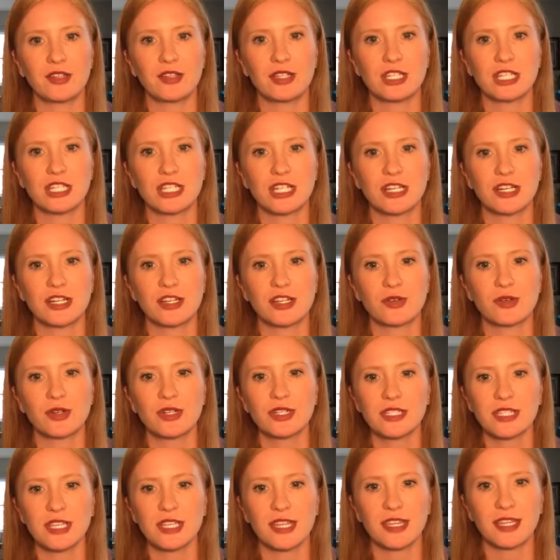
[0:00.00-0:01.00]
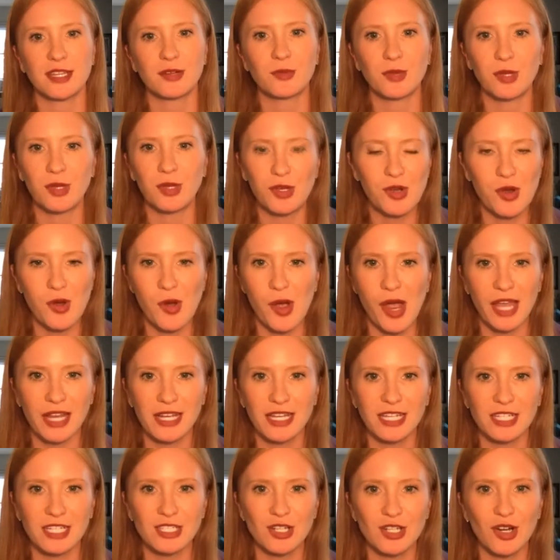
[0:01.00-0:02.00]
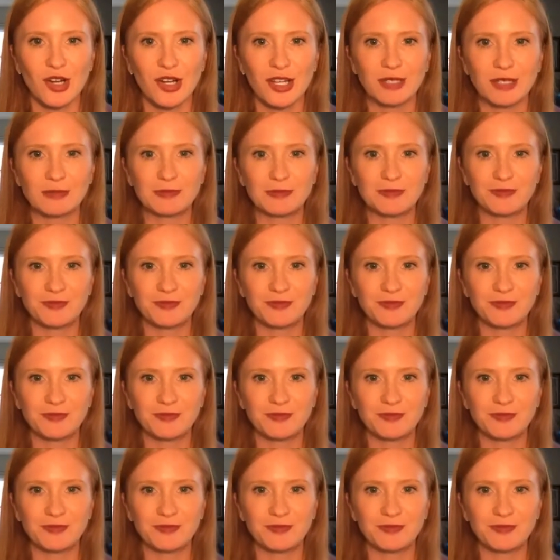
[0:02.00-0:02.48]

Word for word: to share yours, and then we go ahead and get started.